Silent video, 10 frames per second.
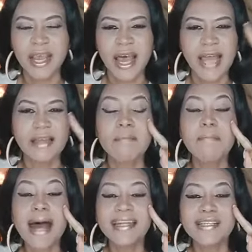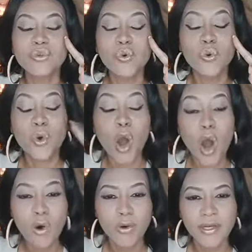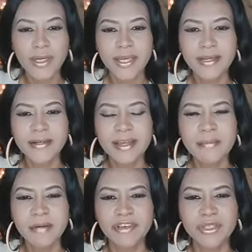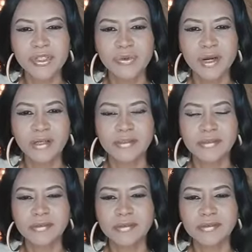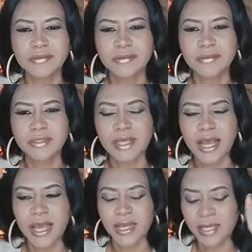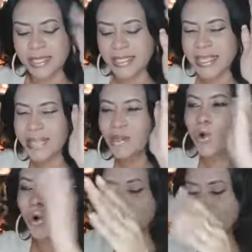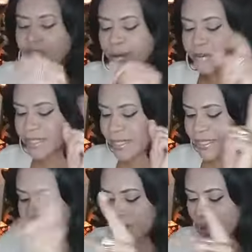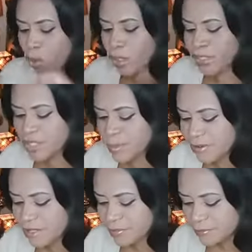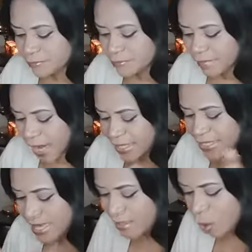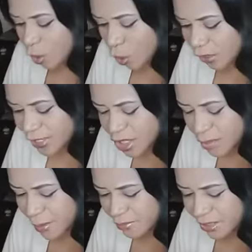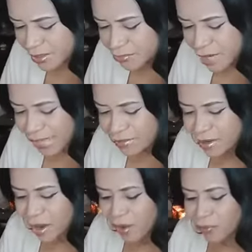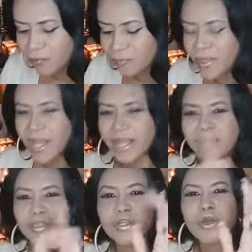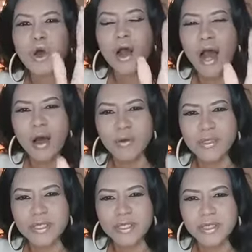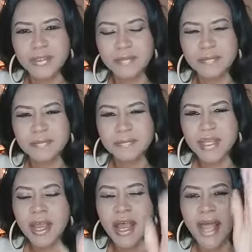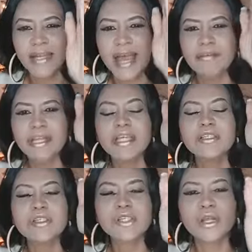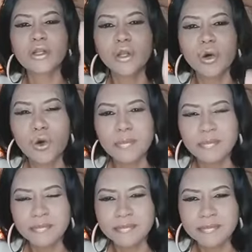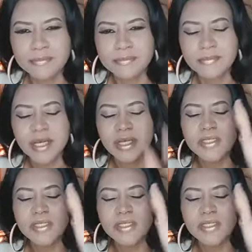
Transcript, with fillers: I command it to go in the name of Yeshua. I send the Holy Spirit. I send the Holy Spirit. I send the Holy Spirit right now into your house. And I release shalom,